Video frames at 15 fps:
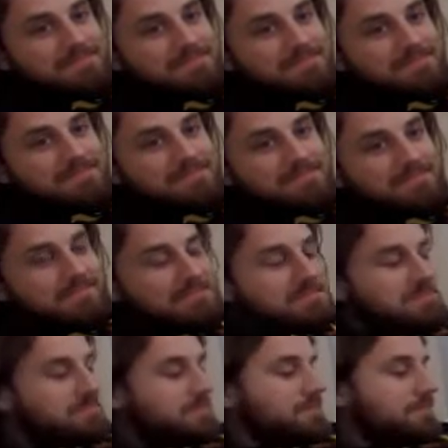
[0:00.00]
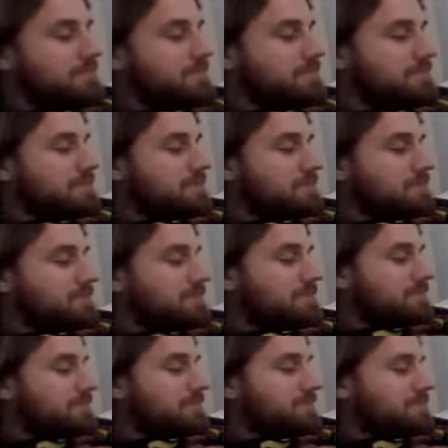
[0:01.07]

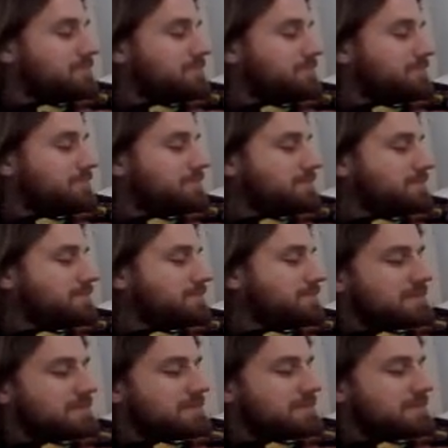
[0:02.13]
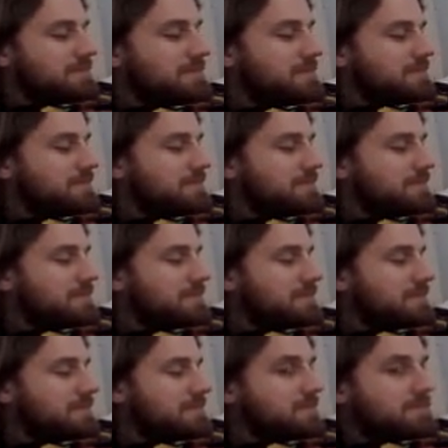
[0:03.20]

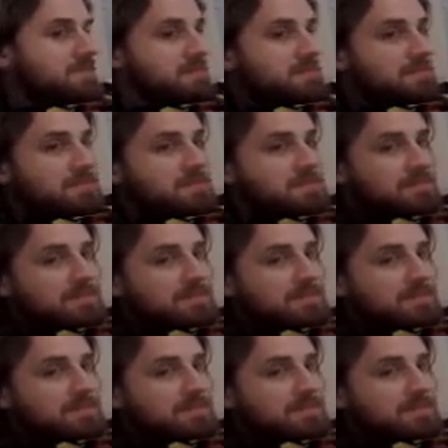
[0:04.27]
(not speaking)